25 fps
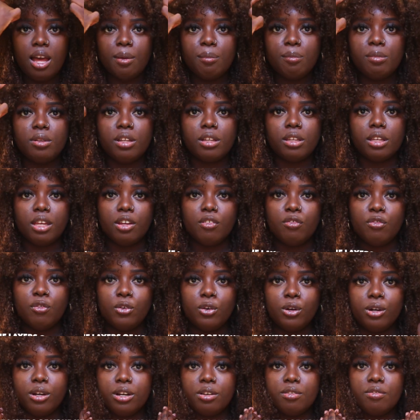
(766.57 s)
I'm looking
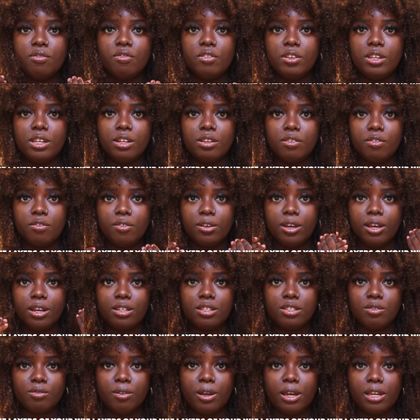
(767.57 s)
for a V
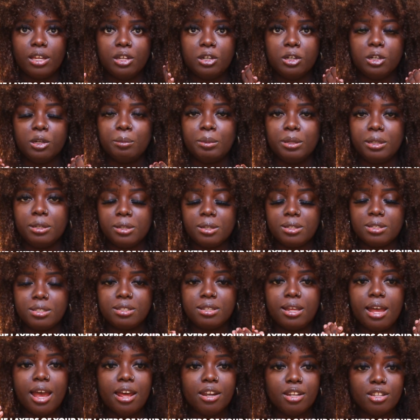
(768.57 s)
effect right here because
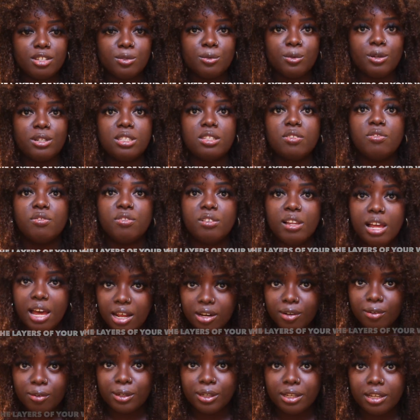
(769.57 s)
that is what's
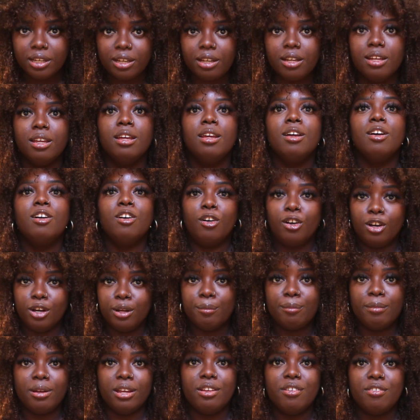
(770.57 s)
flattering
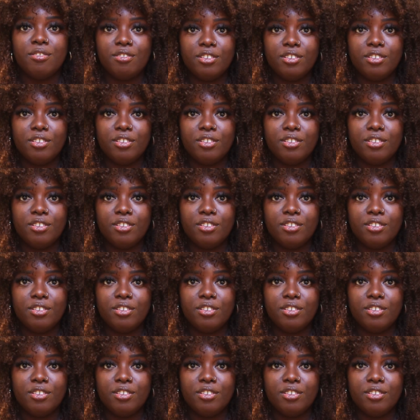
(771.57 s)
on my